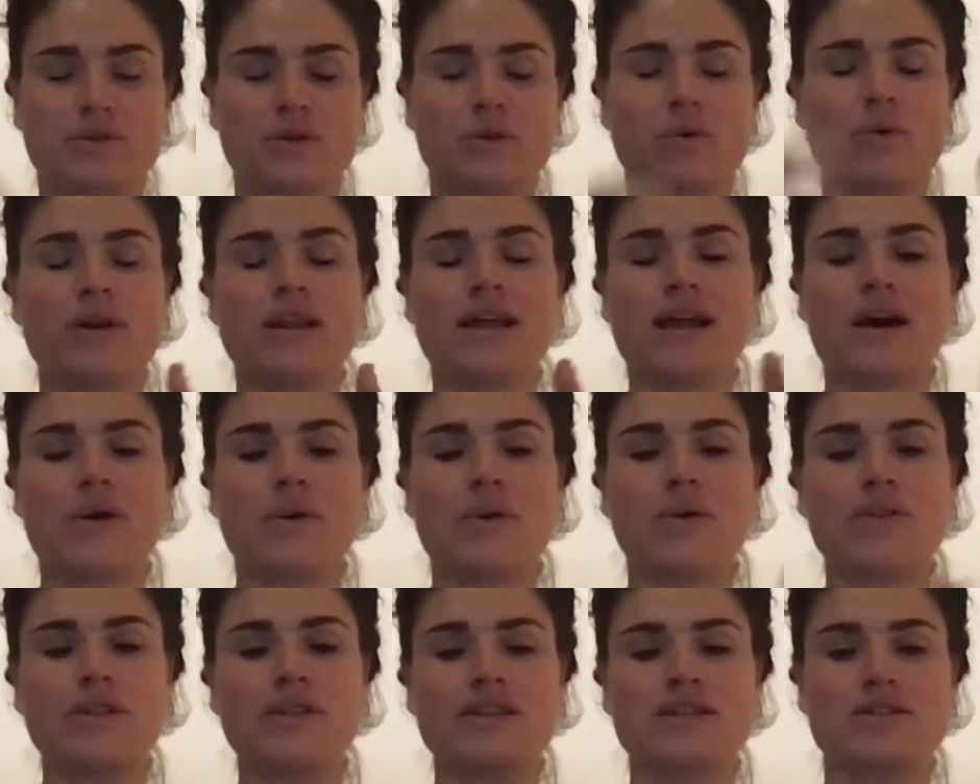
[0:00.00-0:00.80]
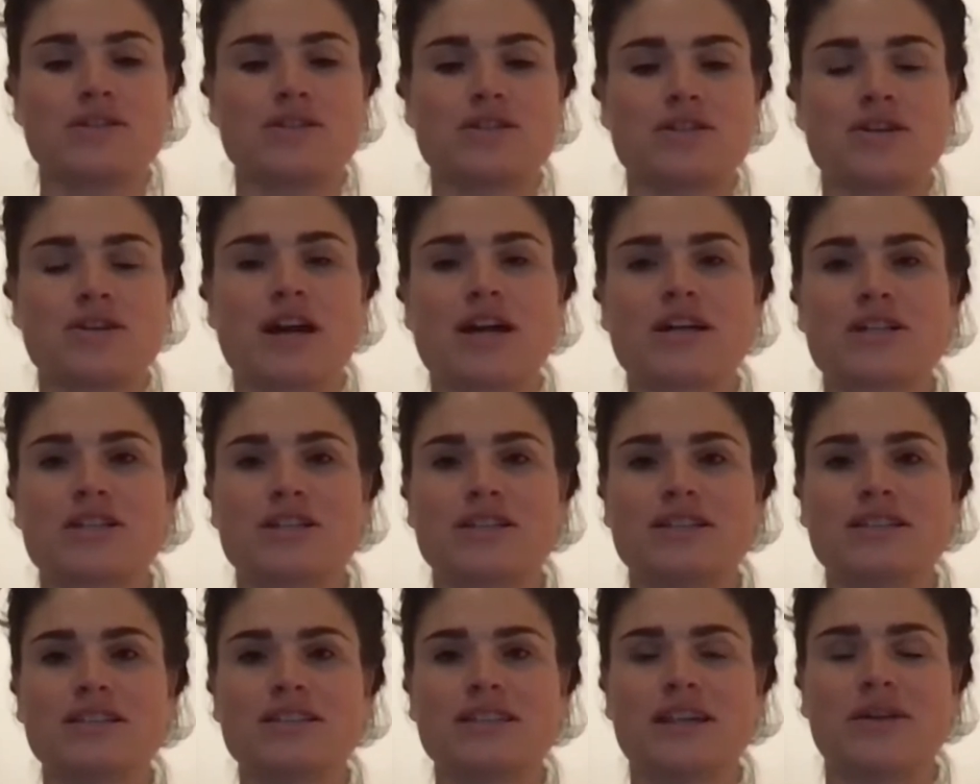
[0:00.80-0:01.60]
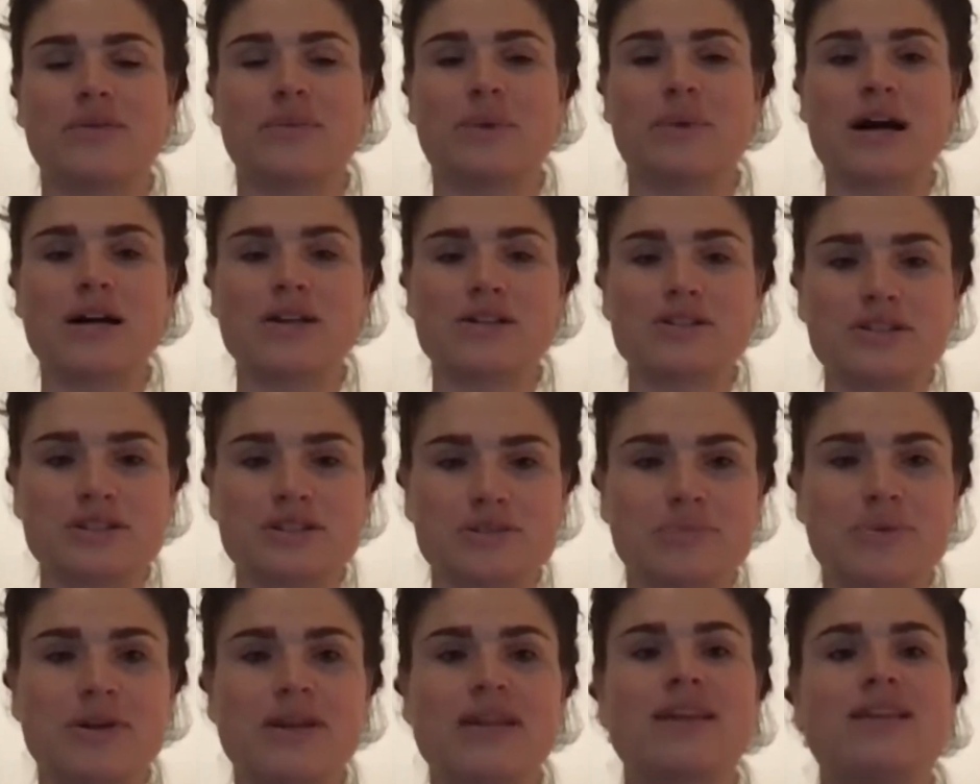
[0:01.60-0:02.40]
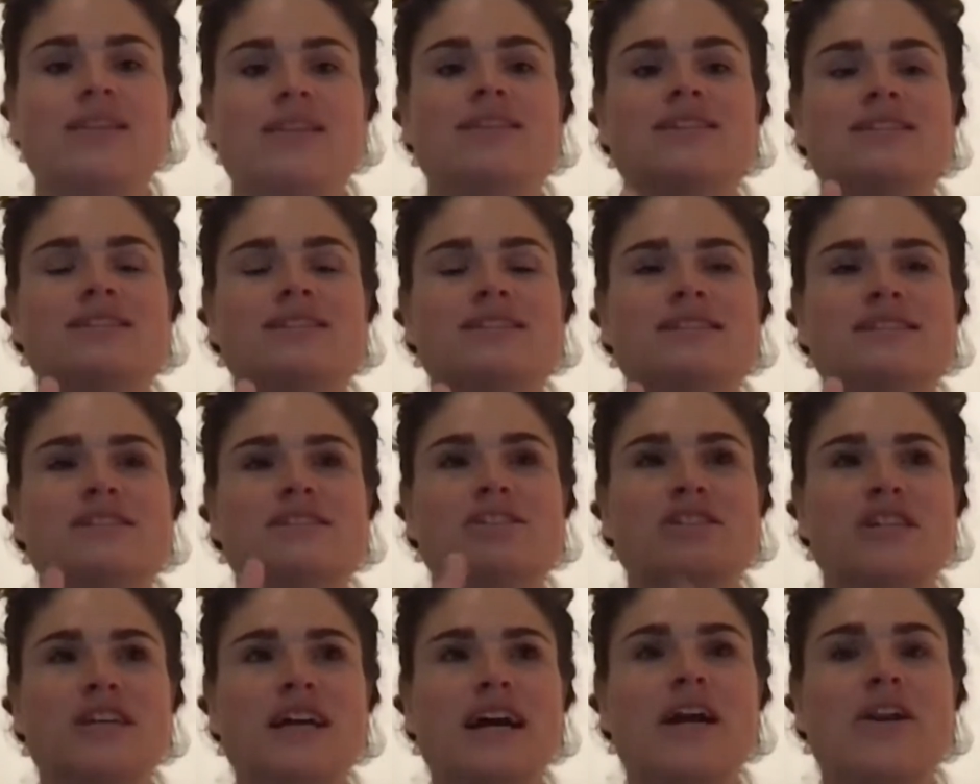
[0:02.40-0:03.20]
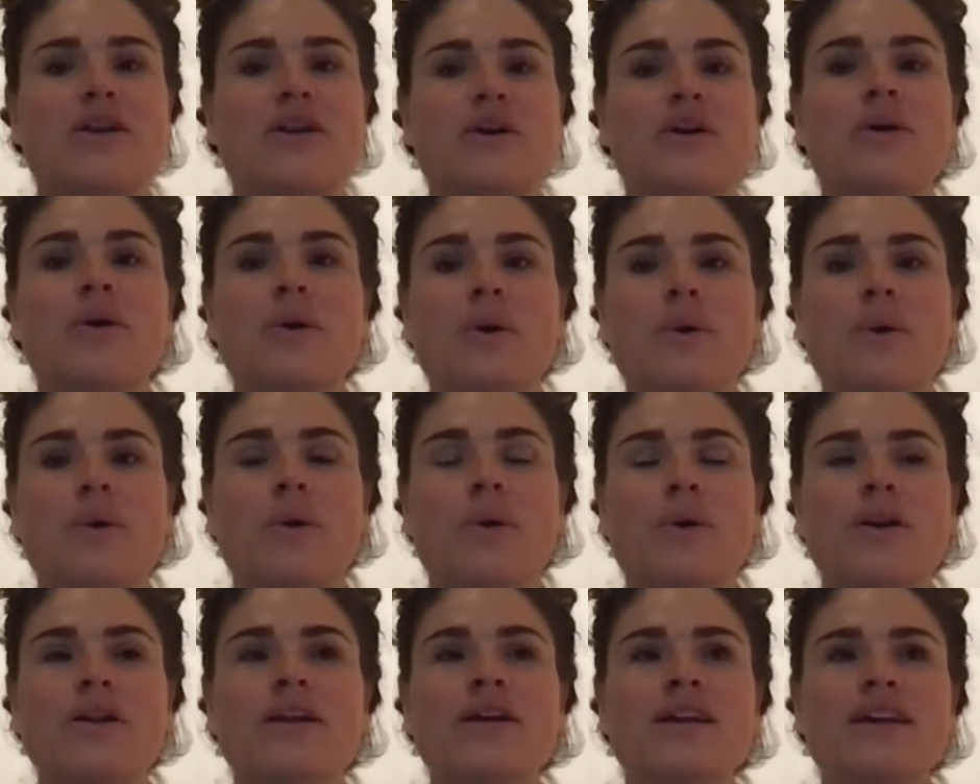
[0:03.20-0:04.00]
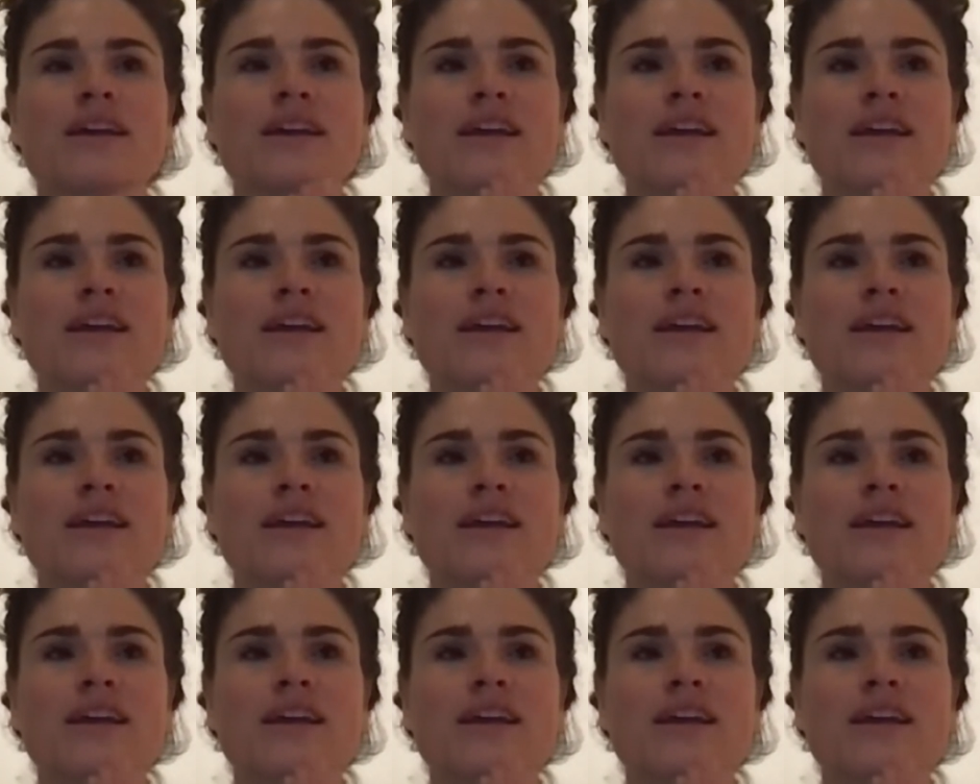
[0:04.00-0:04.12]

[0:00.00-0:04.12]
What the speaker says: calling out all these instructions, and while she was bringing the scissors to cut her cord,